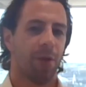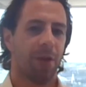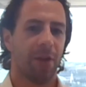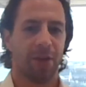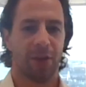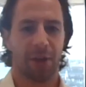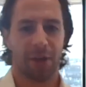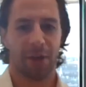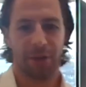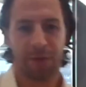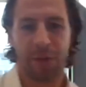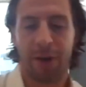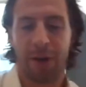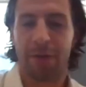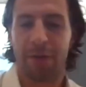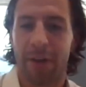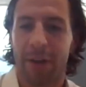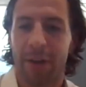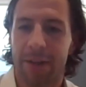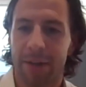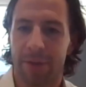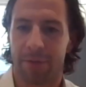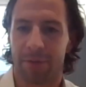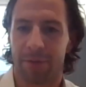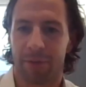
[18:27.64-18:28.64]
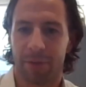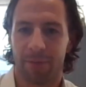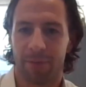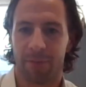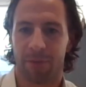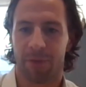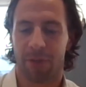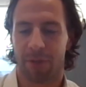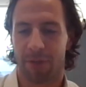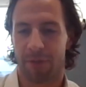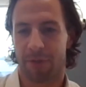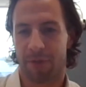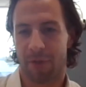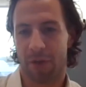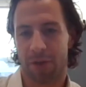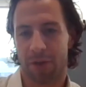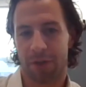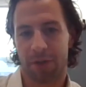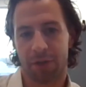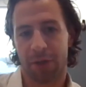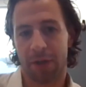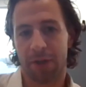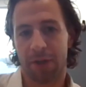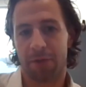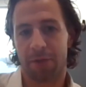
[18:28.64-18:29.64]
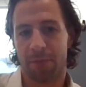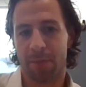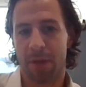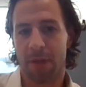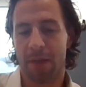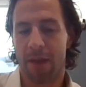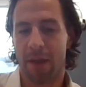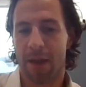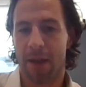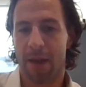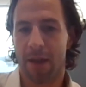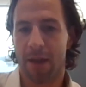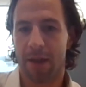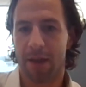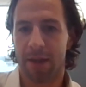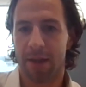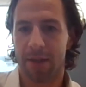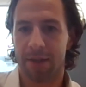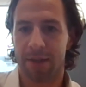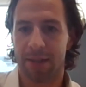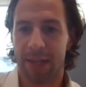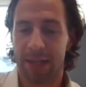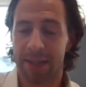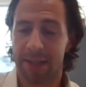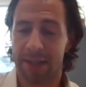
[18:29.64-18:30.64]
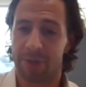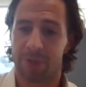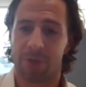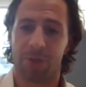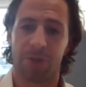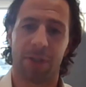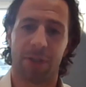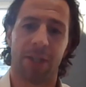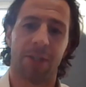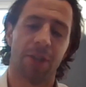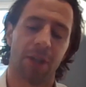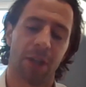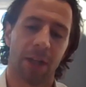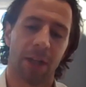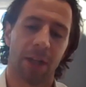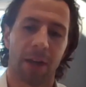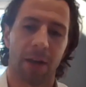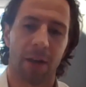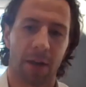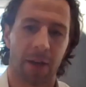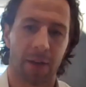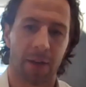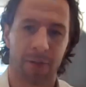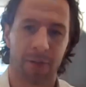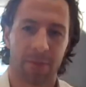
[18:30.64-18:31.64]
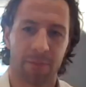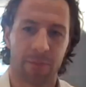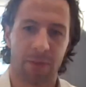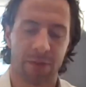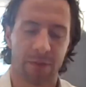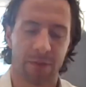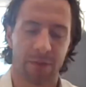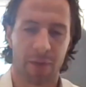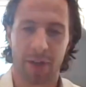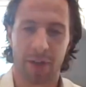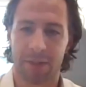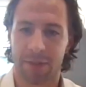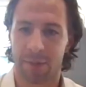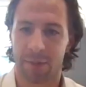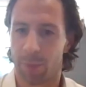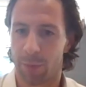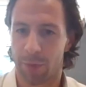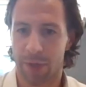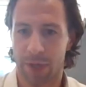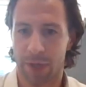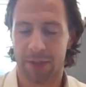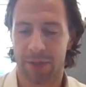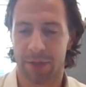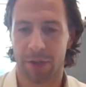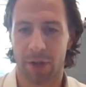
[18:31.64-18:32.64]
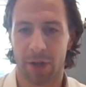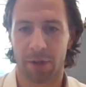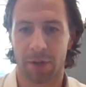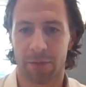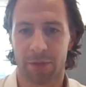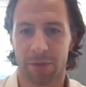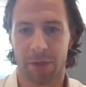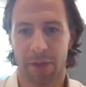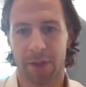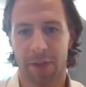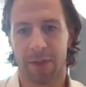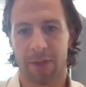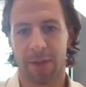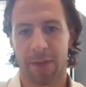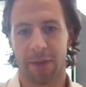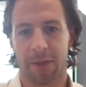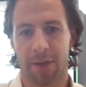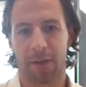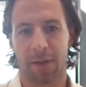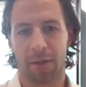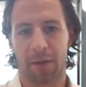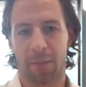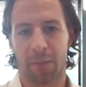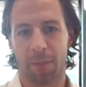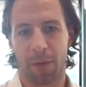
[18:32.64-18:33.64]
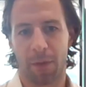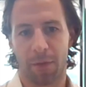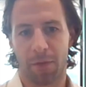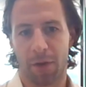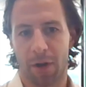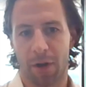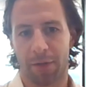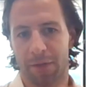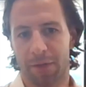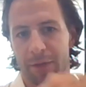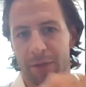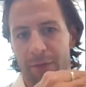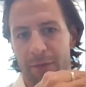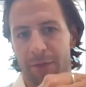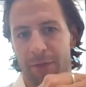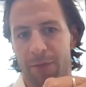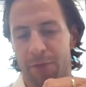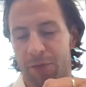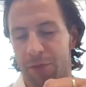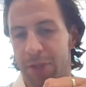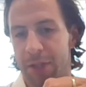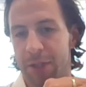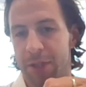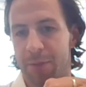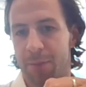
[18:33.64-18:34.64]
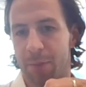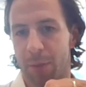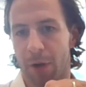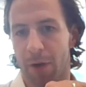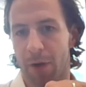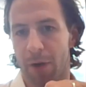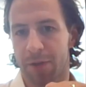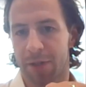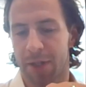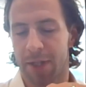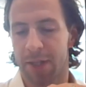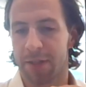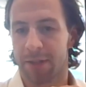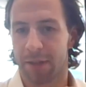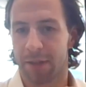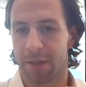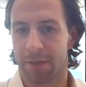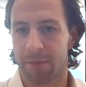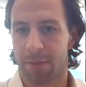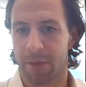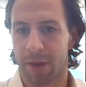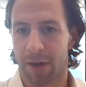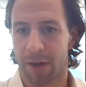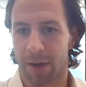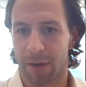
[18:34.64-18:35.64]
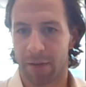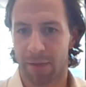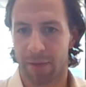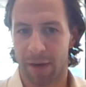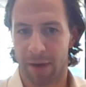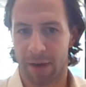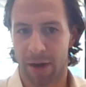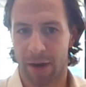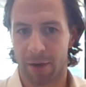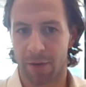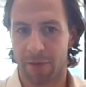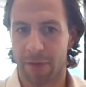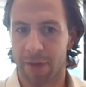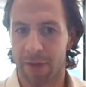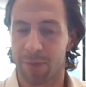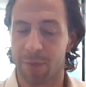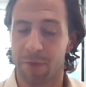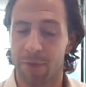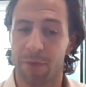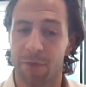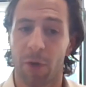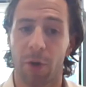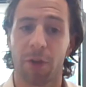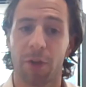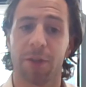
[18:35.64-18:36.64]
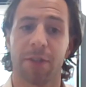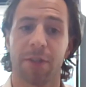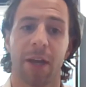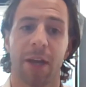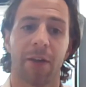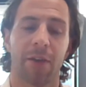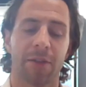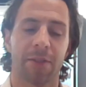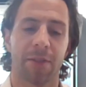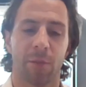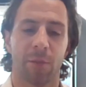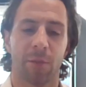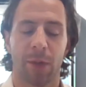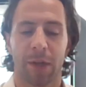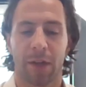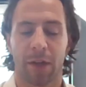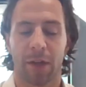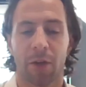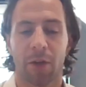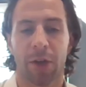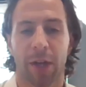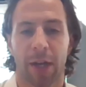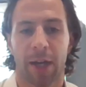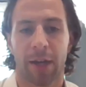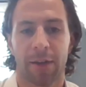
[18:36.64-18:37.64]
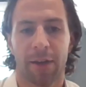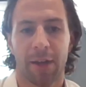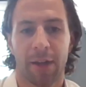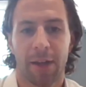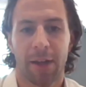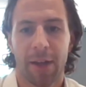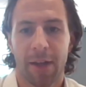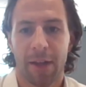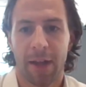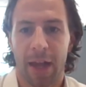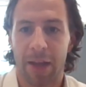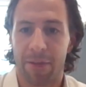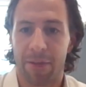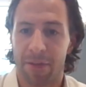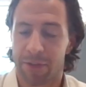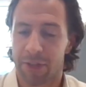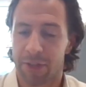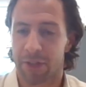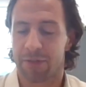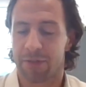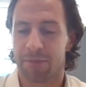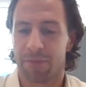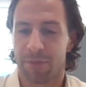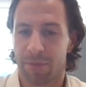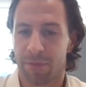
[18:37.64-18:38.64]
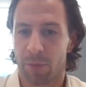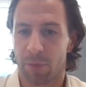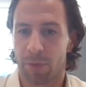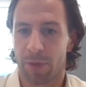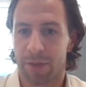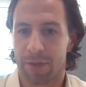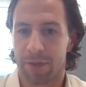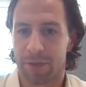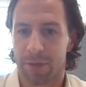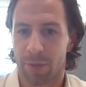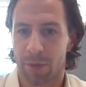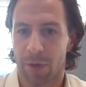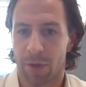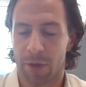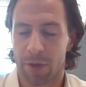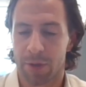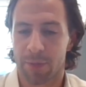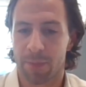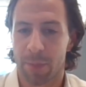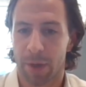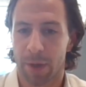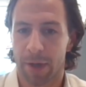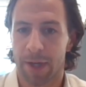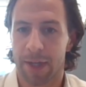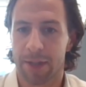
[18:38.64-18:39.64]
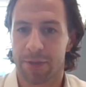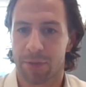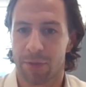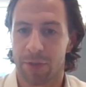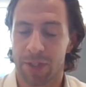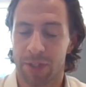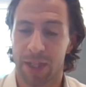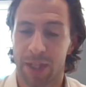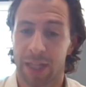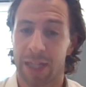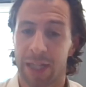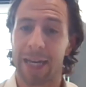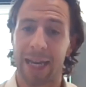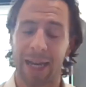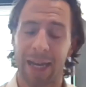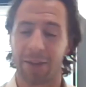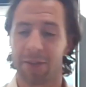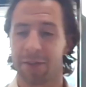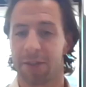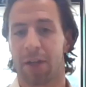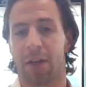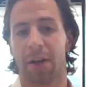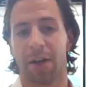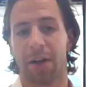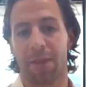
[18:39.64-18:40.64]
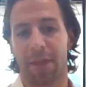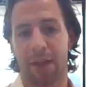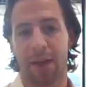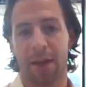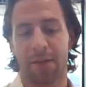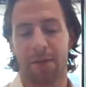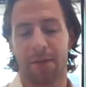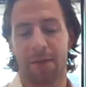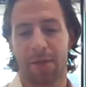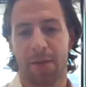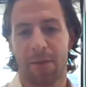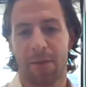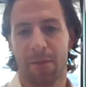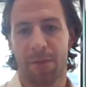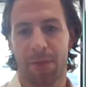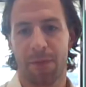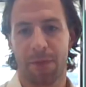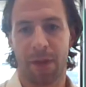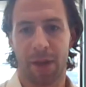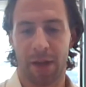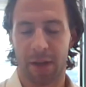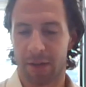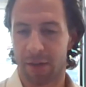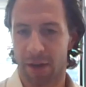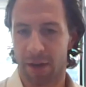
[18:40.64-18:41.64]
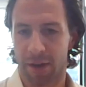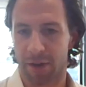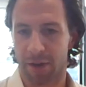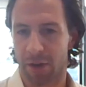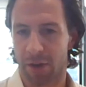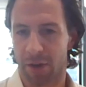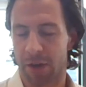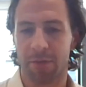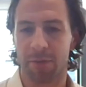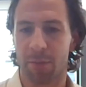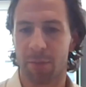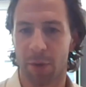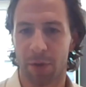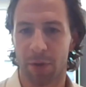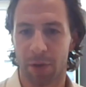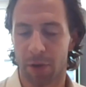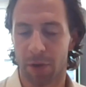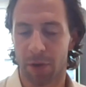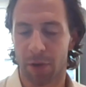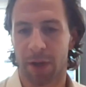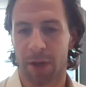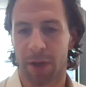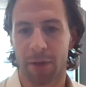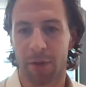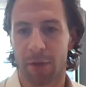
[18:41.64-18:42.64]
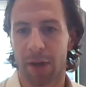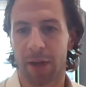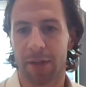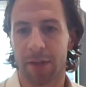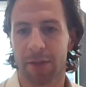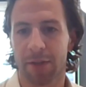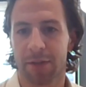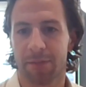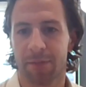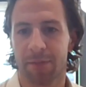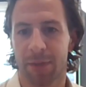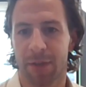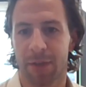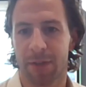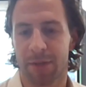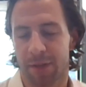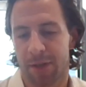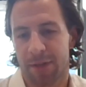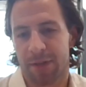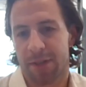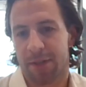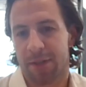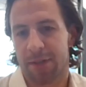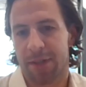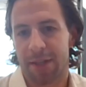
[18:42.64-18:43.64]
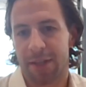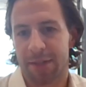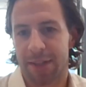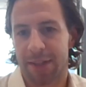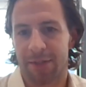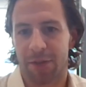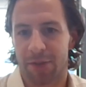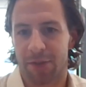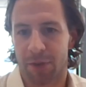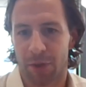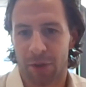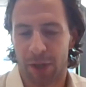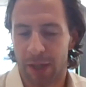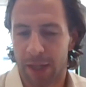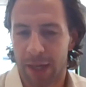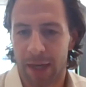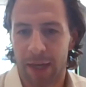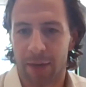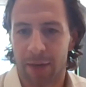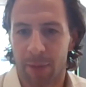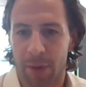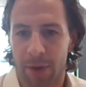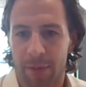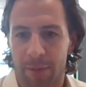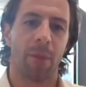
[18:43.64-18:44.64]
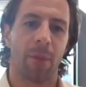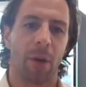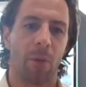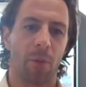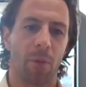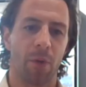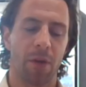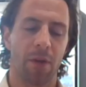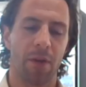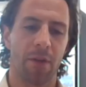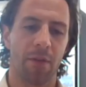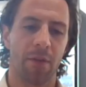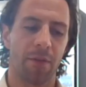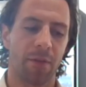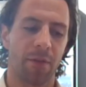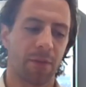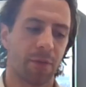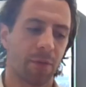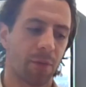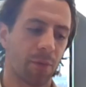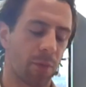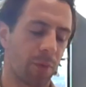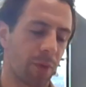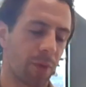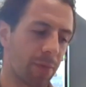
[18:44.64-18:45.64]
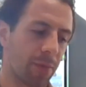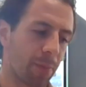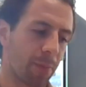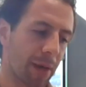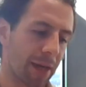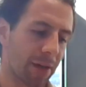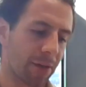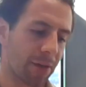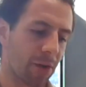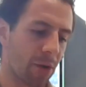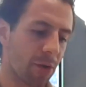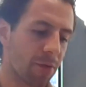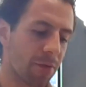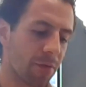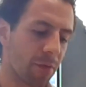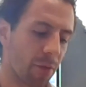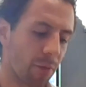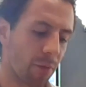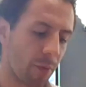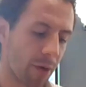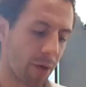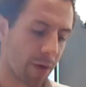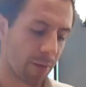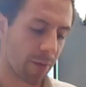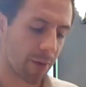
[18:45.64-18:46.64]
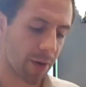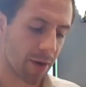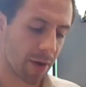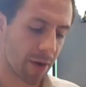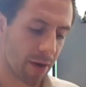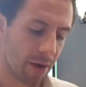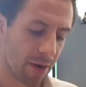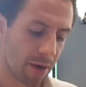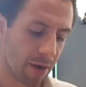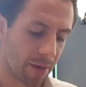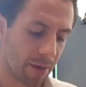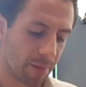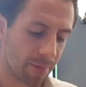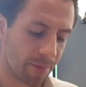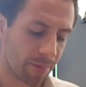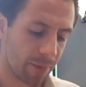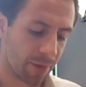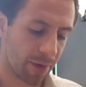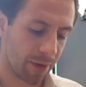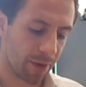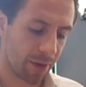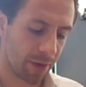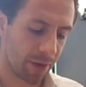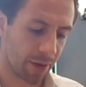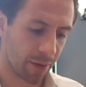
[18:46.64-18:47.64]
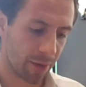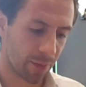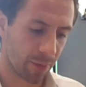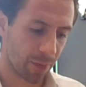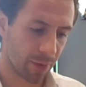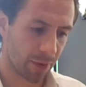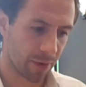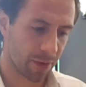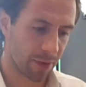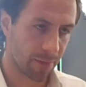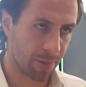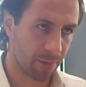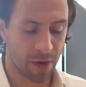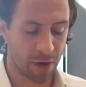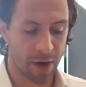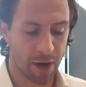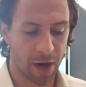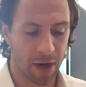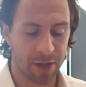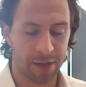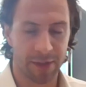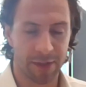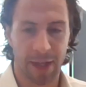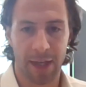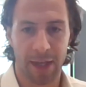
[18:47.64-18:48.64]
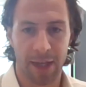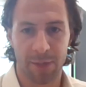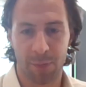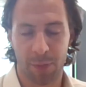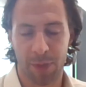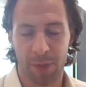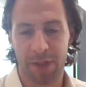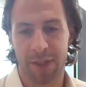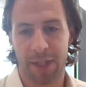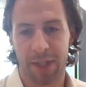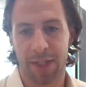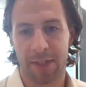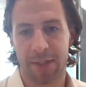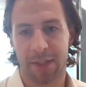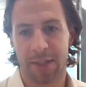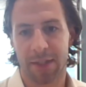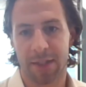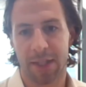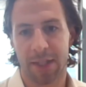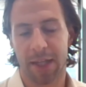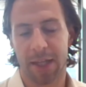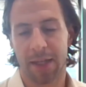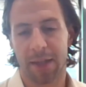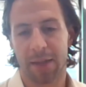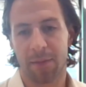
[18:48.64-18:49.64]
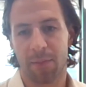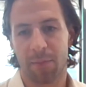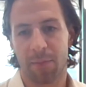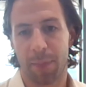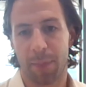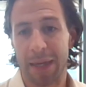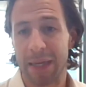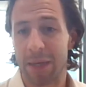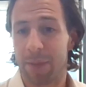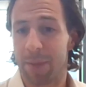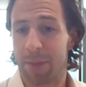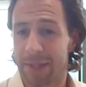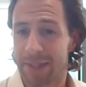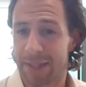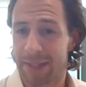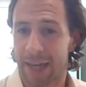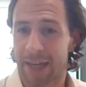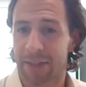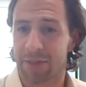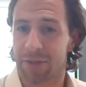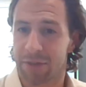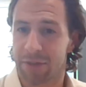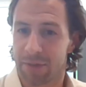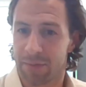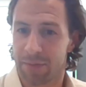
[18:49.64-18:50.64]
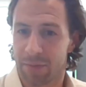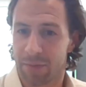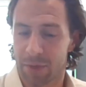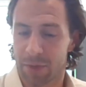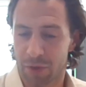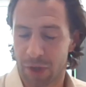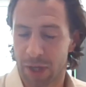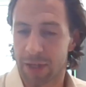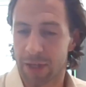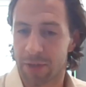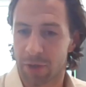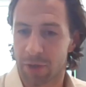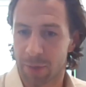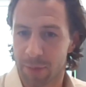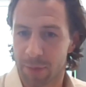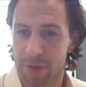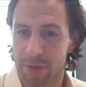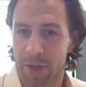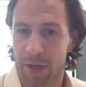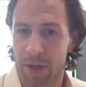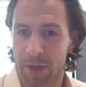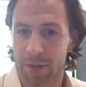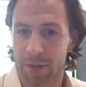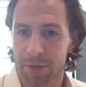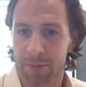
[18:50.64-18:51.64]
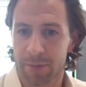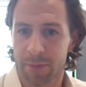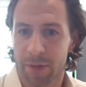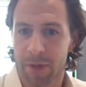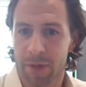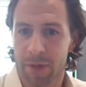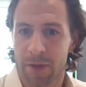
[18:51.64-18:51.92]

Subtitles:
It's very, very different. So the first screen for me there is it strategically aligned? It's a very simple yes or no. So there are a raft of strategic priorities and our investment focus areas that we can look at. If it doesn't fall into one of those buckets or is clearly outside of that, then I don't even bother looking at the rest. It's because it's not going to get anywhere. But with Black Nova, where we are, we're in a very early stage, pre-seed and seed, B2B SaaS, Australian domiciled.